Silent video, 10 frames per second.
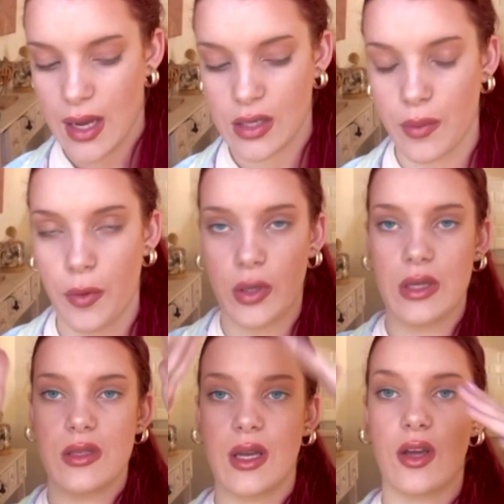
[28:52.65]
and your body
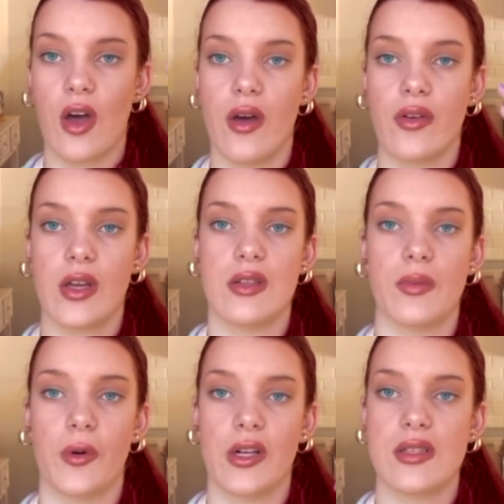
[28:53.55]
is like curvy because
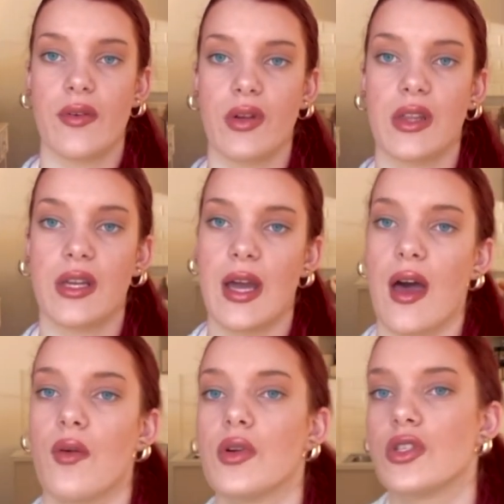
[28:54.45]
it brings everything
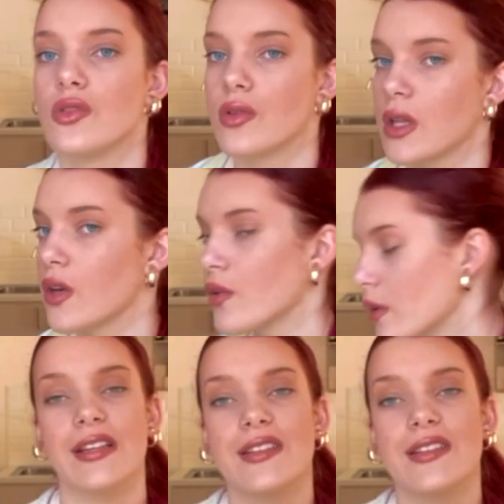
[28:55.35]
out which is really good